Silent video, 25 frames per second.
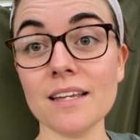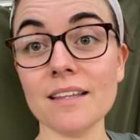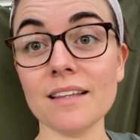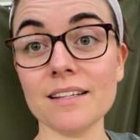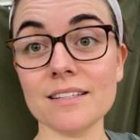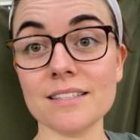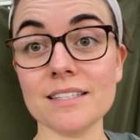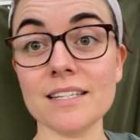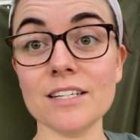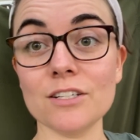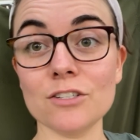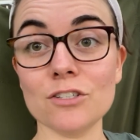
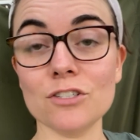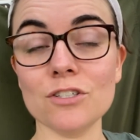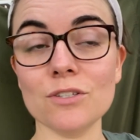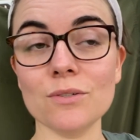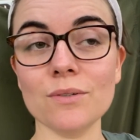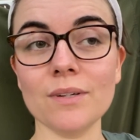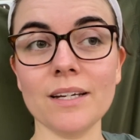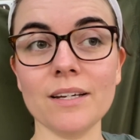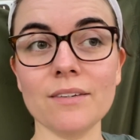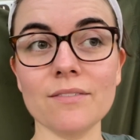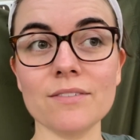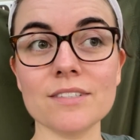That's the issue.
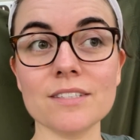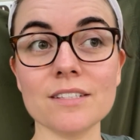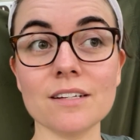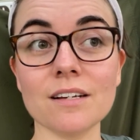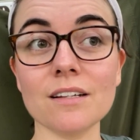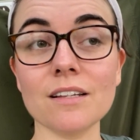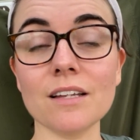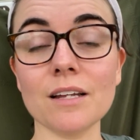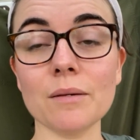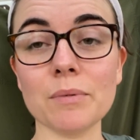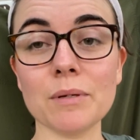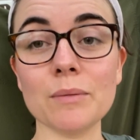Like if it's not a
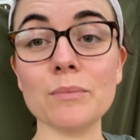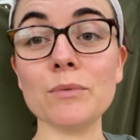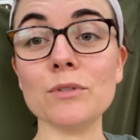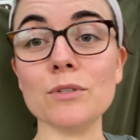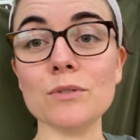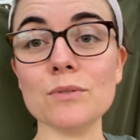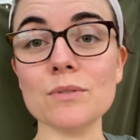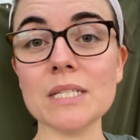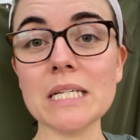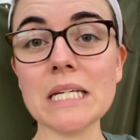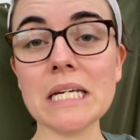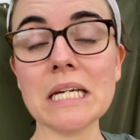lot of people
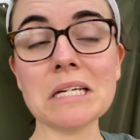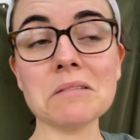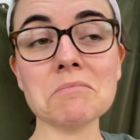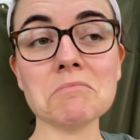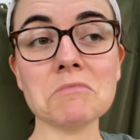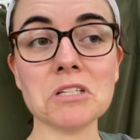using it,